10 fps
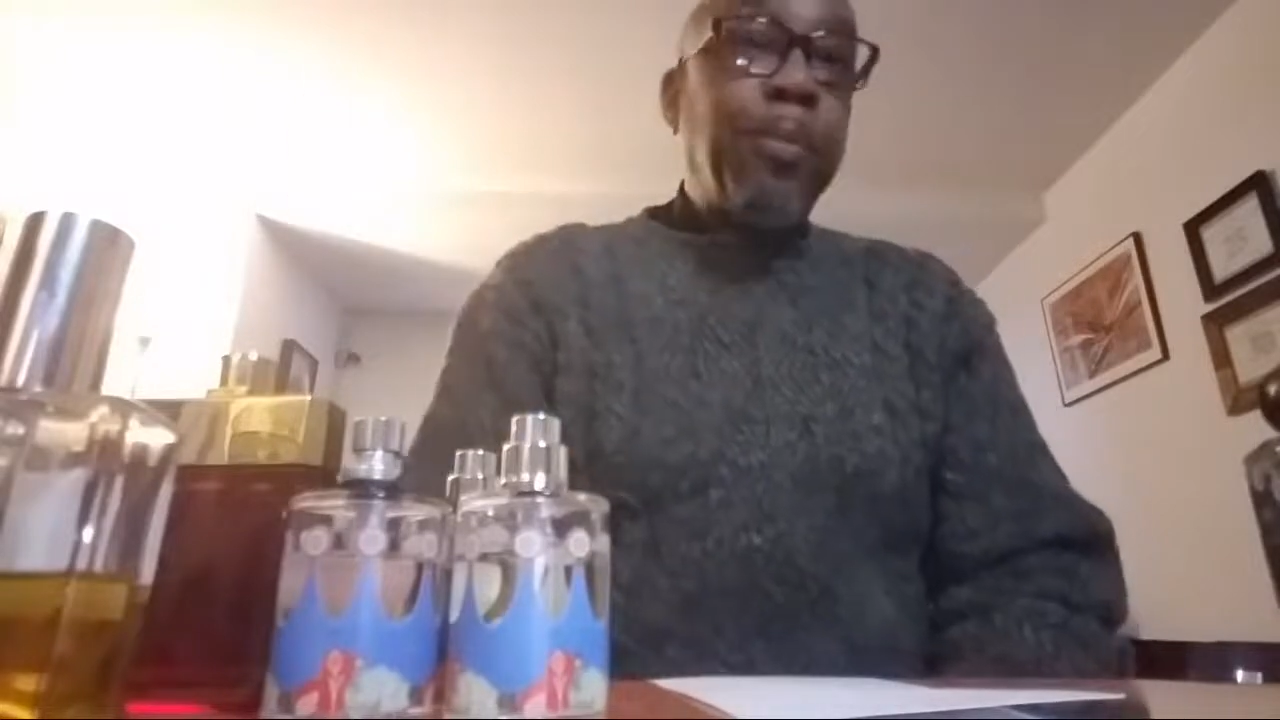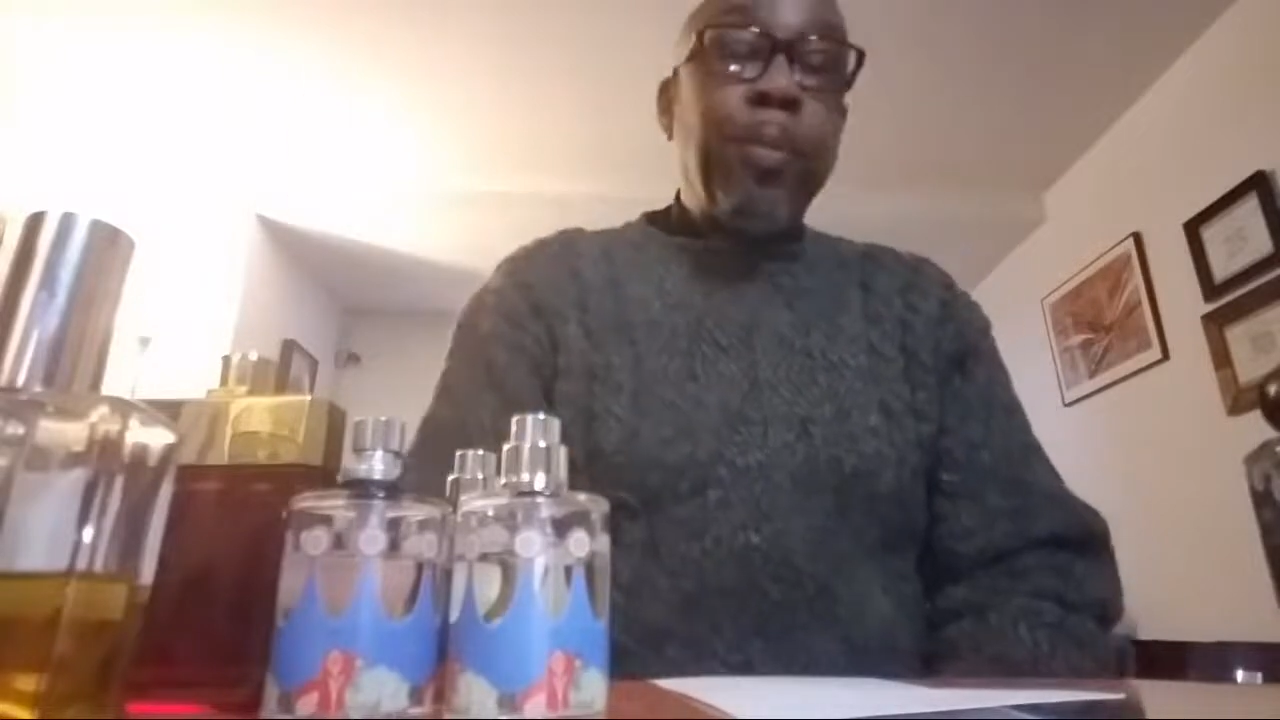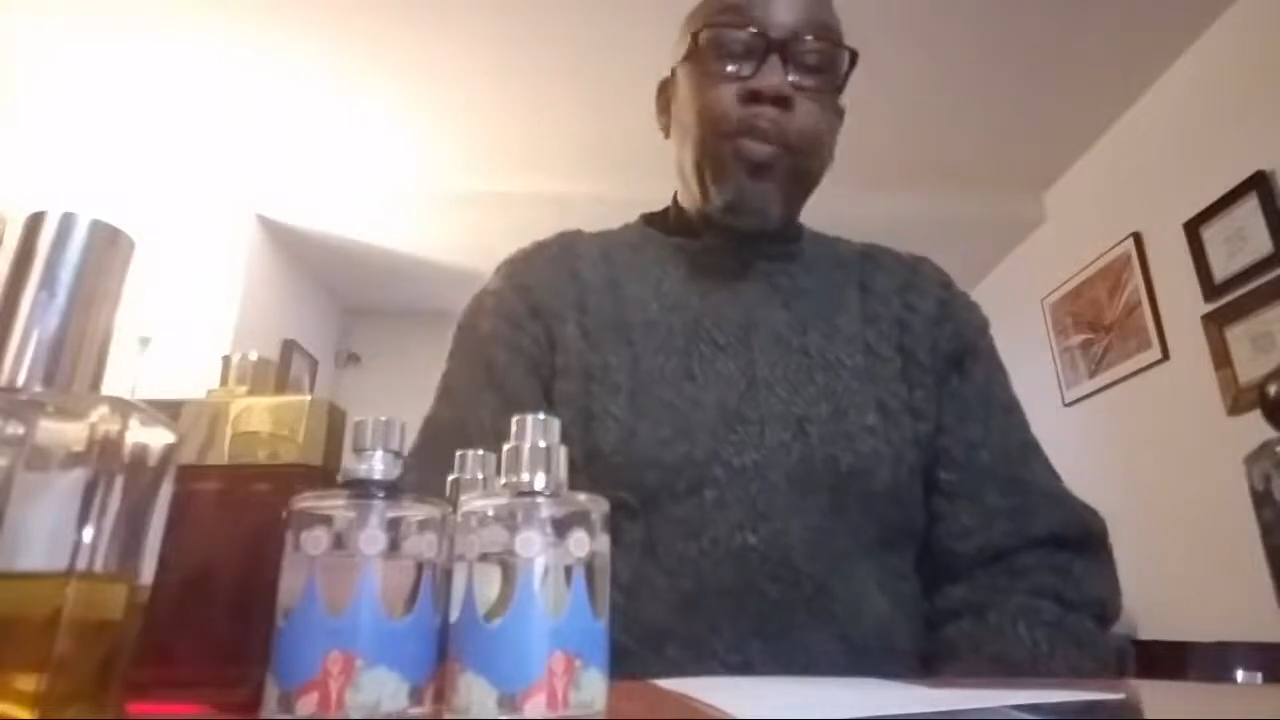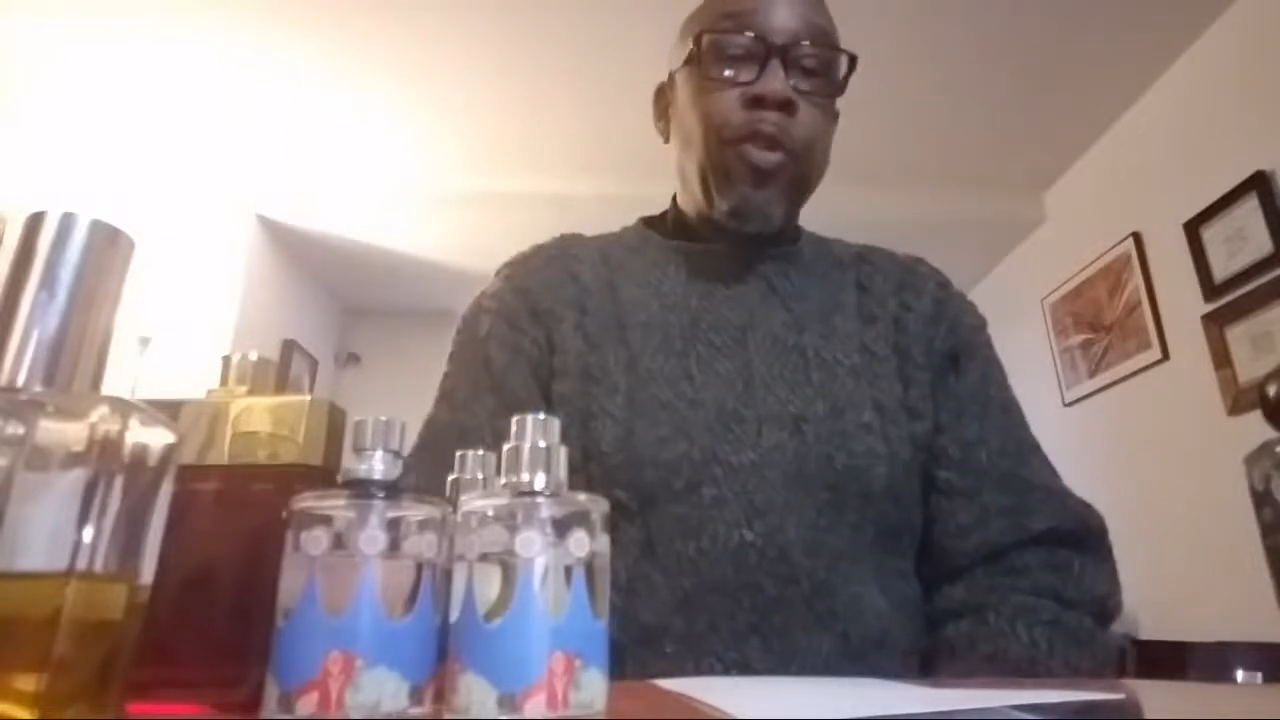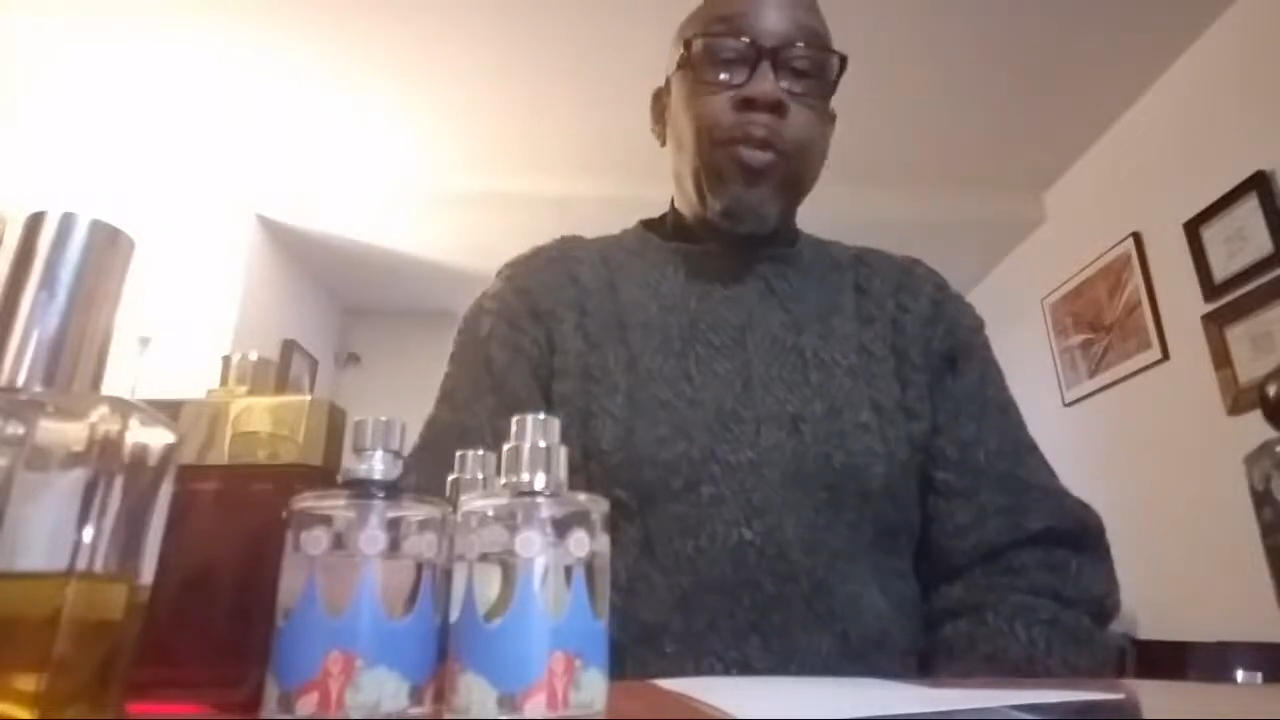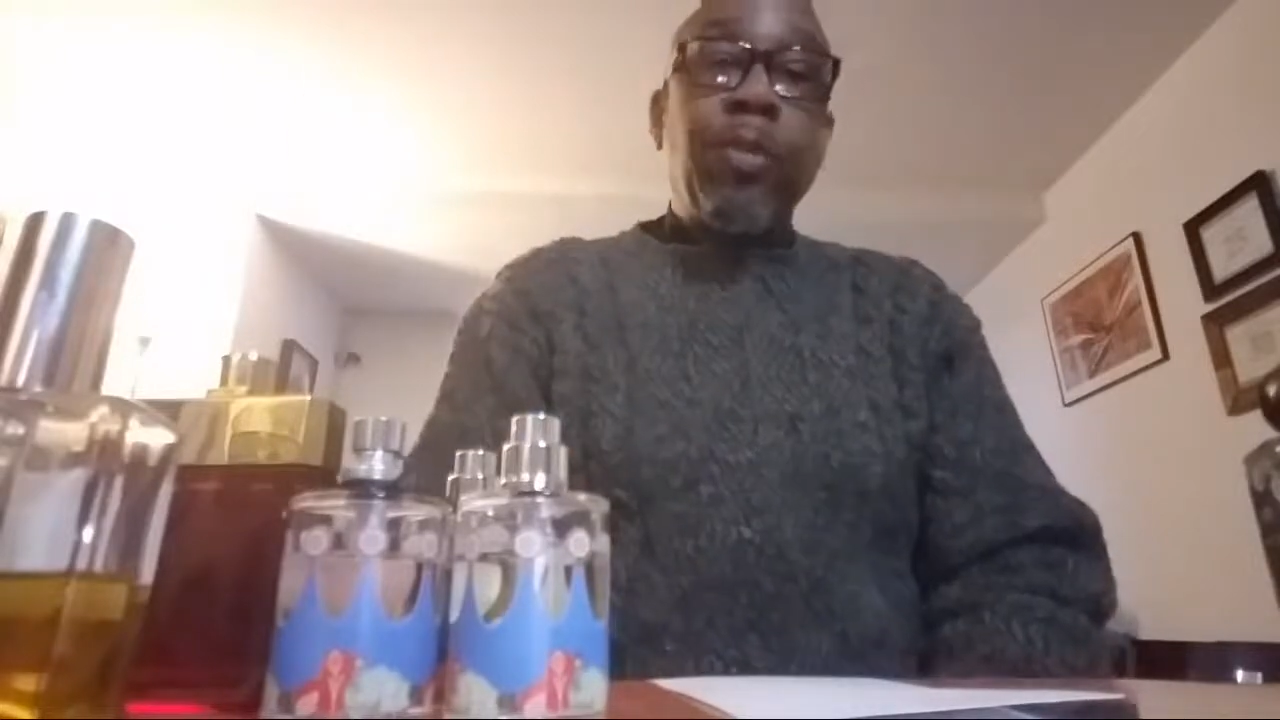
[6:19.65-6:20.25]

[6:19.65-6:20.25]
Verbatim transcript: is preferred.